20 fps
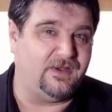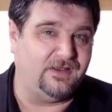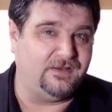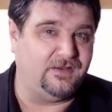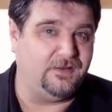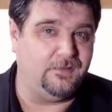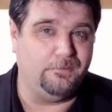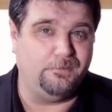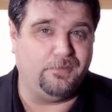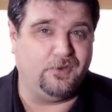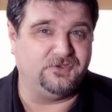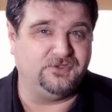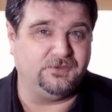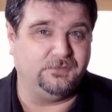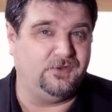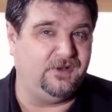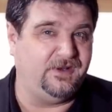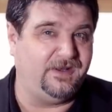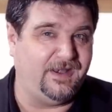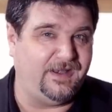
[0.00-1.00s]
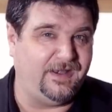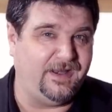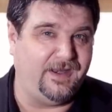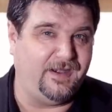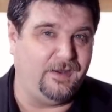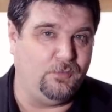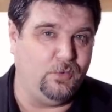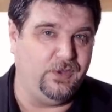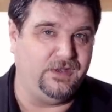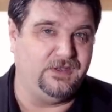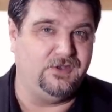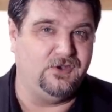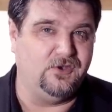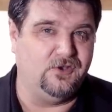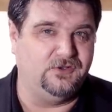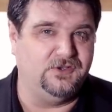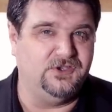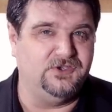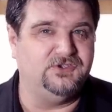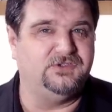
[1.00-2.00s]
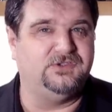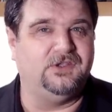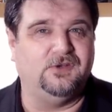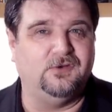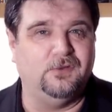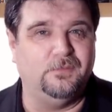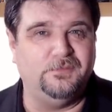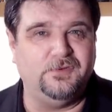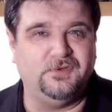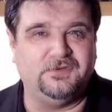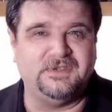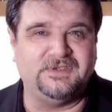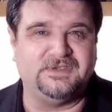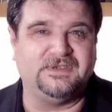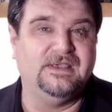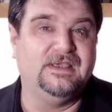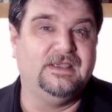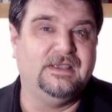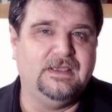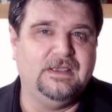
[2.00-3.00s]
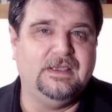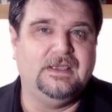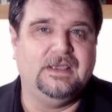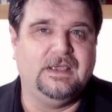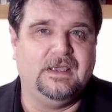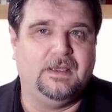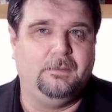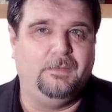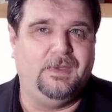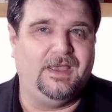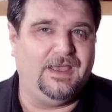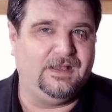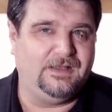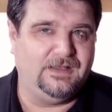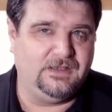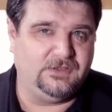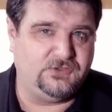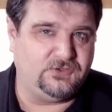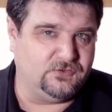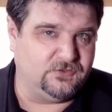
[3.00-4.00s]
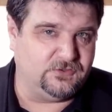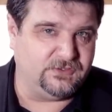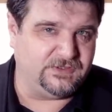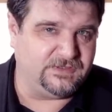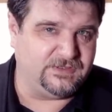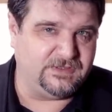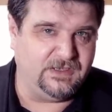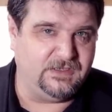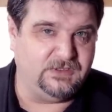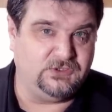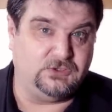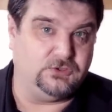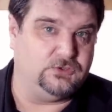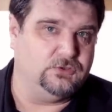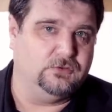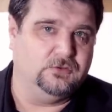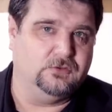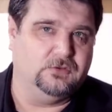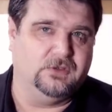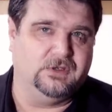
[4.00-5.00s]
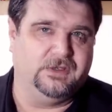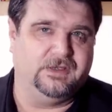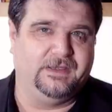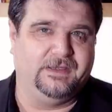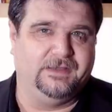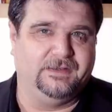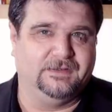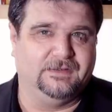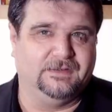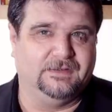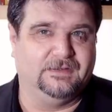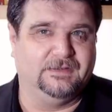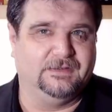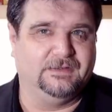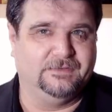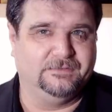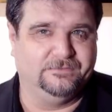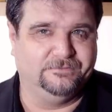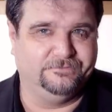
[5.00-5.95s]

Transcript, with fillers: rather impossible in an era with no digital computers, but the sources say so, and